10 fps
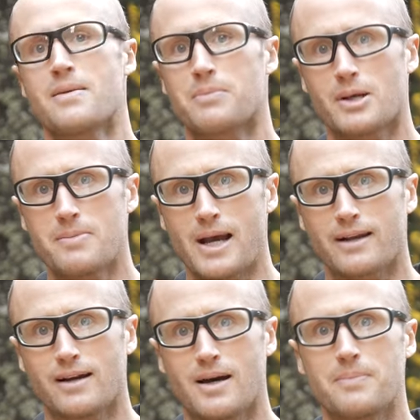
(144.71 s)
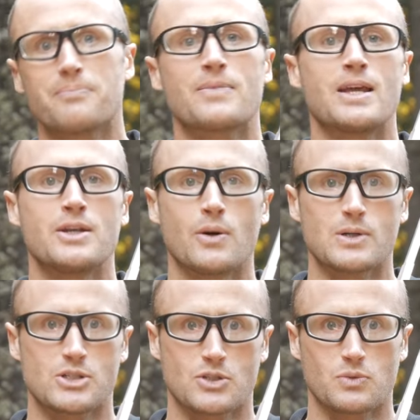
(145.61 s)
put it back up, no
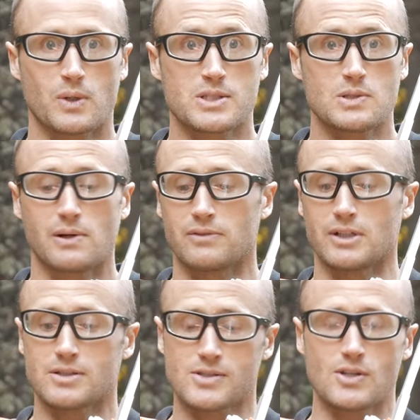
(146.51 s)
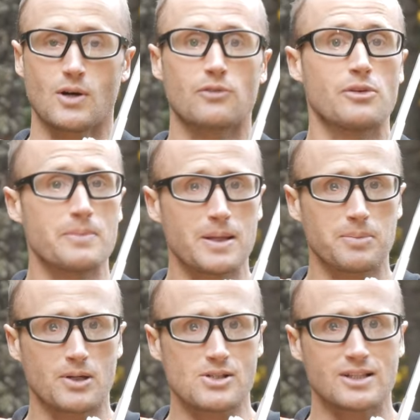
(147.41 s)
issues whatsoever. So for me
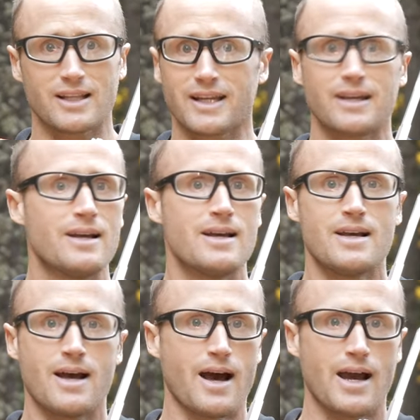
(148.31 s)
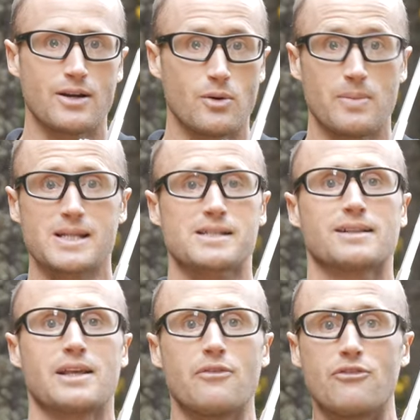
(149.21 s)
personally, I don't
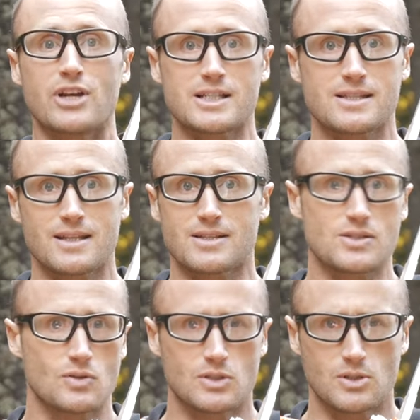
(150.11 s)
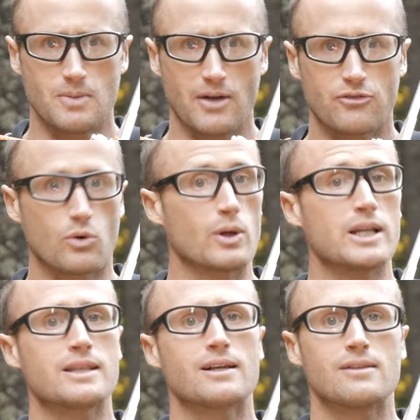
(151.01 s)
basically affix this to a 2x4 or
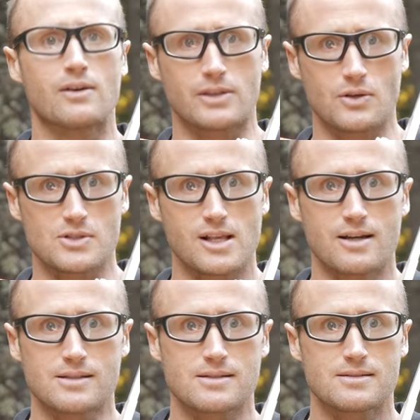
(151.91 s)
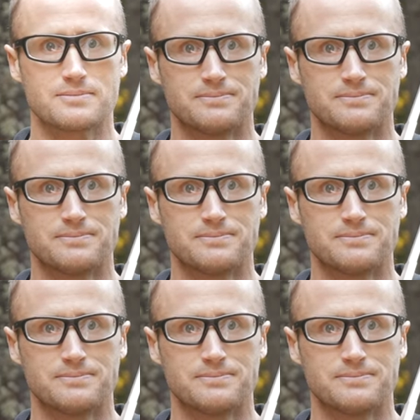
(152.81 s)
anything along those lines.